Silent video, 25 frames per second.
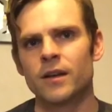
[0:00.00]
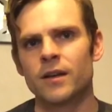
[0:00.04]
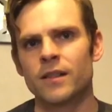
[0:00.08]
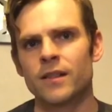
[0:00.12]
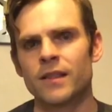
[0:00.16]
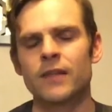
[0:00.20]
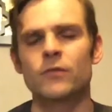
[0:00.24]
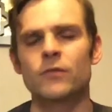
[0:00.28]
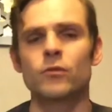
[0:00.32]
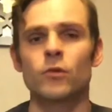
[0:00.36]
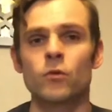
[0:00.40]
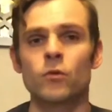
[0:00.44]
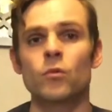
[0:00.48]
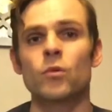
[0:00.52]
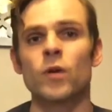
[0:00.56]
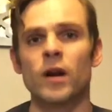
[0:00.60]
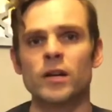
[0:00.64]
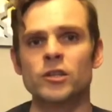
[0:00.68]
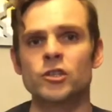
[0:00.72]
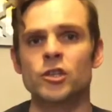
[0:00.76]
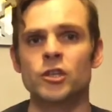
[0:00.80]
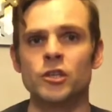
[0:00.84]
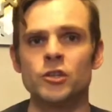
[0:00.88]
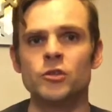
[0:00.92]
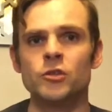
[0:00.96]
That's what
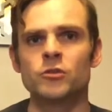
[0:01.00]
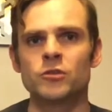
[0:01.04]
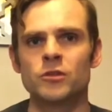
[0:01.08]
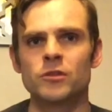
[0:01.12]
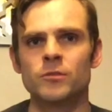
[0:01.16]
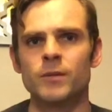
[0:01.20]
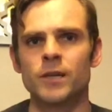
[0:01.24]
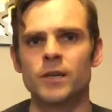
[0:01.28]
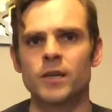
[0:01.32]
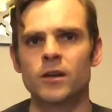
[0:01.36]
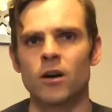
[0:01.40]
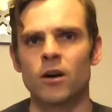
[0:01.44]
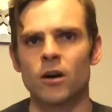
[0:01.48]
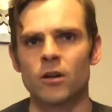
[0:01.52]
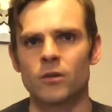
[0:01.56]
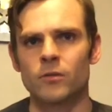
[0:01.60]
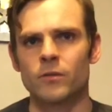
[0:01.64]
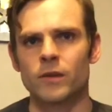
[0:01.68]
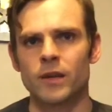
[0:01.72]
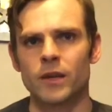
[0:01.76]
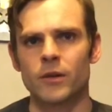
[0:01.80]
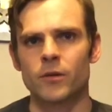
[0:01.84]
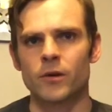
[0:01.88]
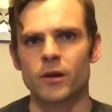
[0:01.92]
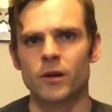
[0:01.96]
Russia used to be called when
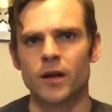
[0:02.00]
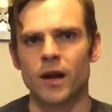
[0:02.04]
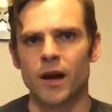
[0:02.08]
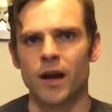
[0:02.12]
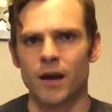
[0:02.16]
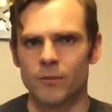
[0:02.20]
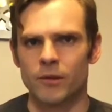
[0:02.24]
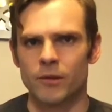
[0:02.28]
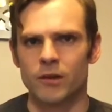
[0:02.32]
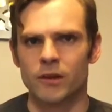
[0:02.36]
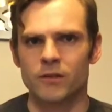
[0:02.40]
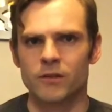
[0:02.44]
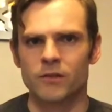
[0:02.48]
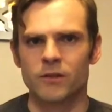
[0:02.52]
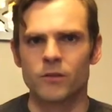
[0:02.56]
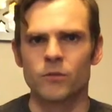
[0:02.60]
they were communist,